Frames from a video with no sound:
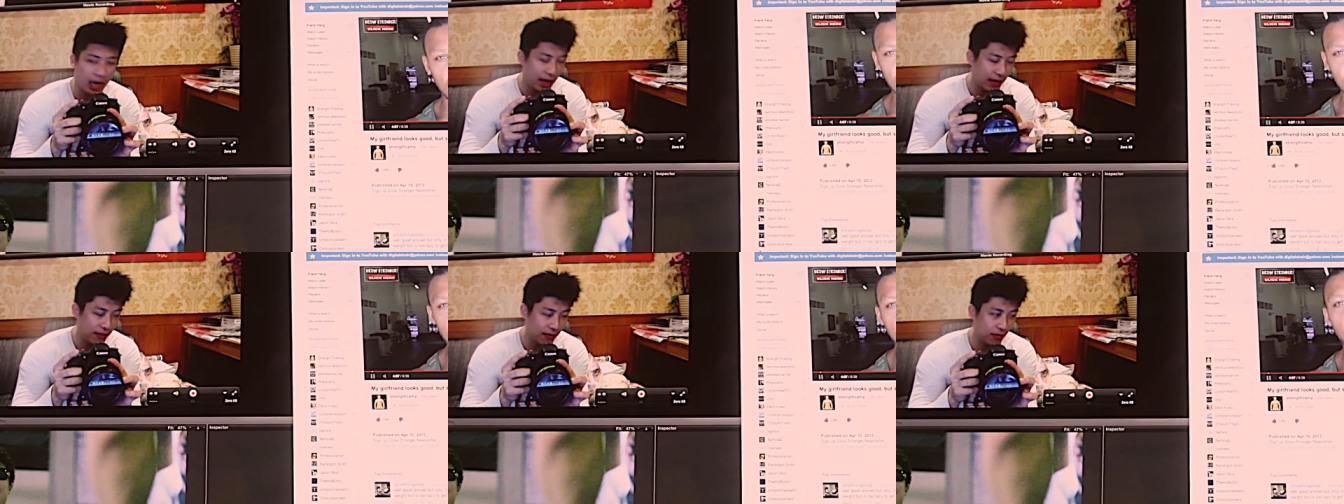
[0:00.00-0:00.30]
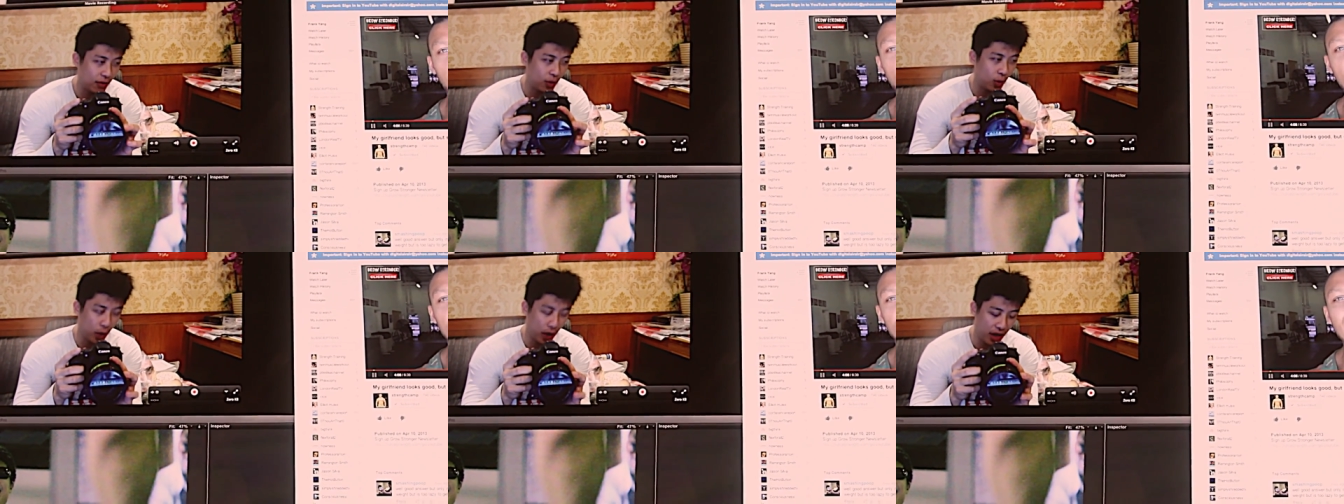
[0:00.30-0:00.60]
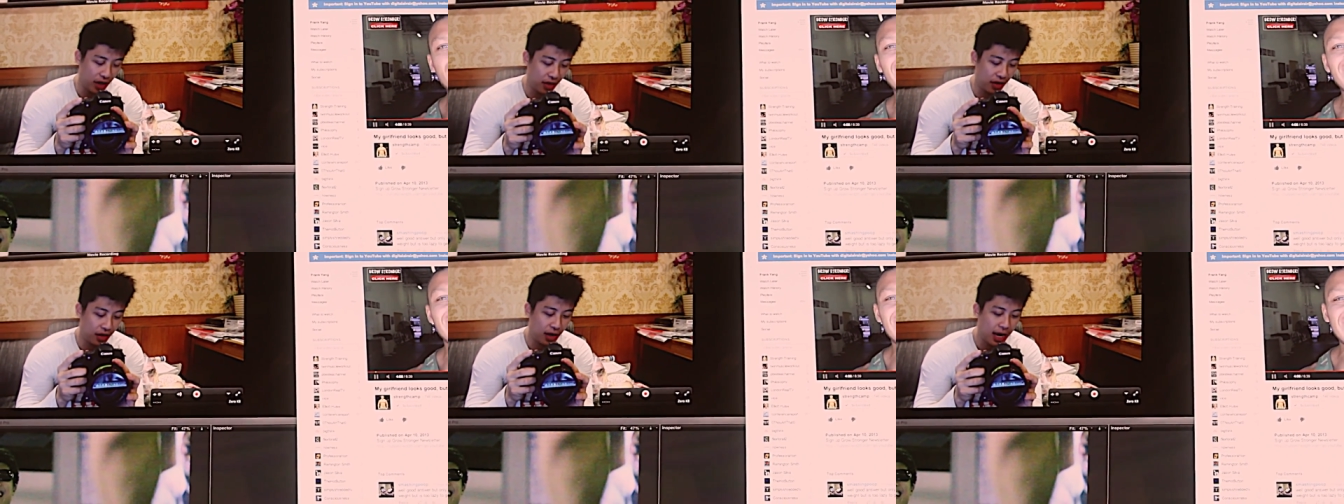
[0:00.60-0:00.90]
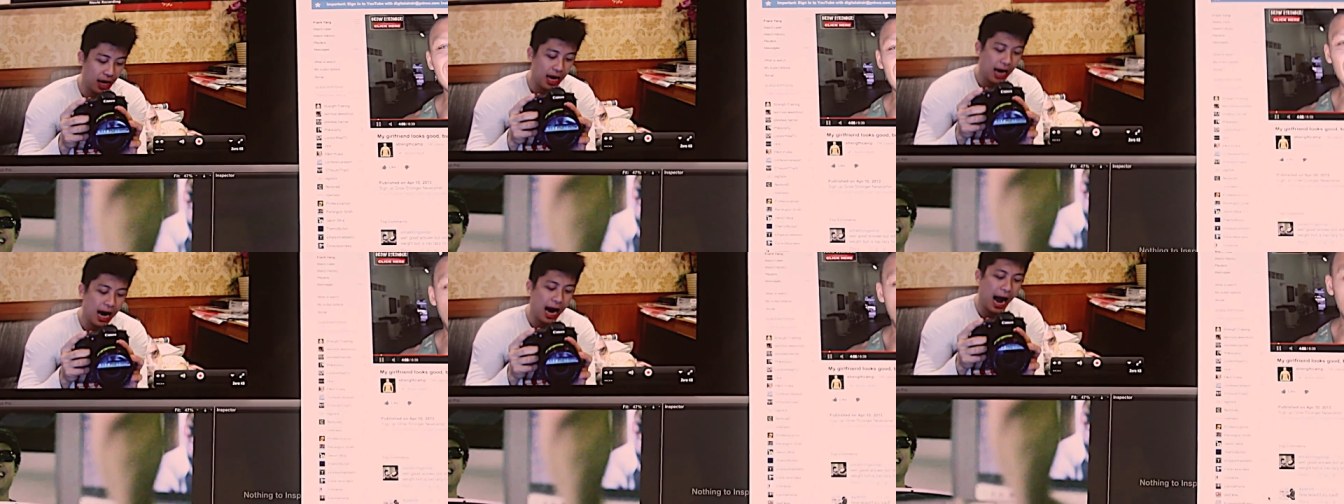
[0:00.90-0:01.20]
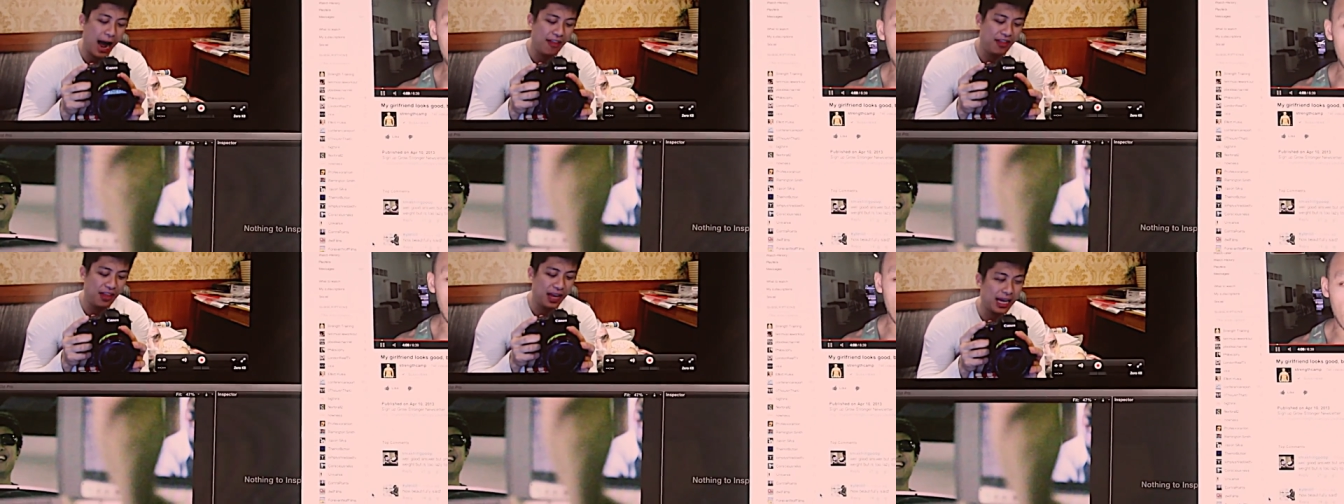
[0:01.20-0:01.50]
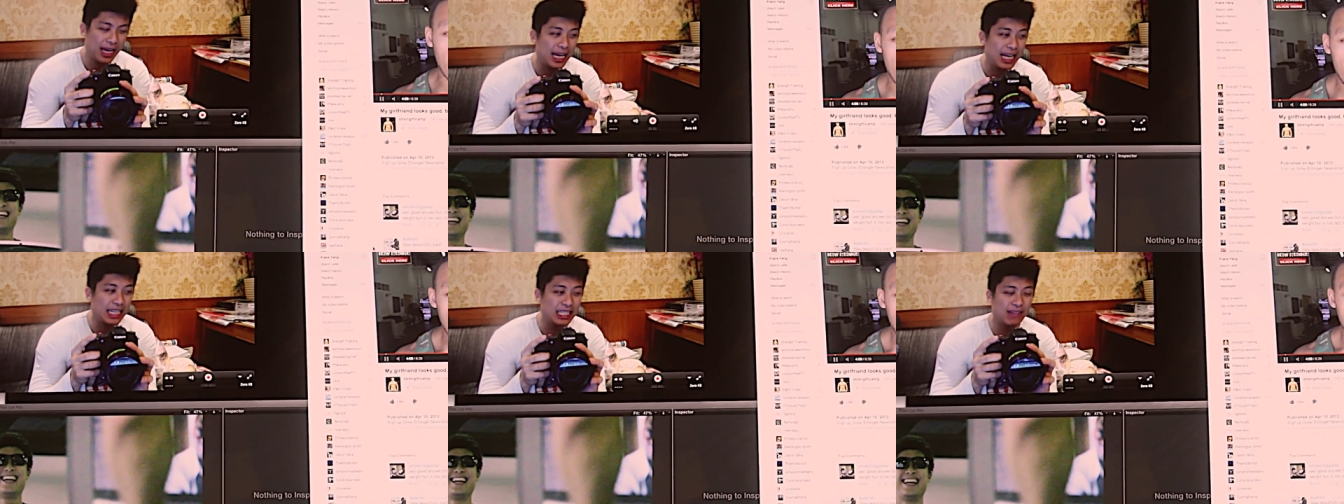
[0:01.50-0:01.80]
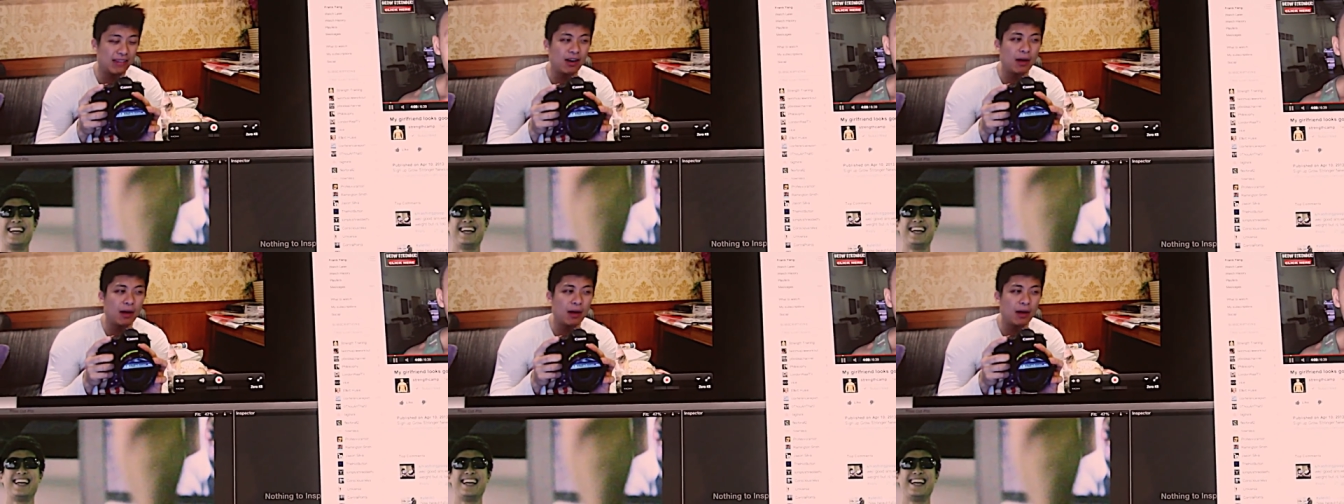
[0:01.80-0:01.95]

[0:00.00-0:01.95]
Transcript: life with. I think it's even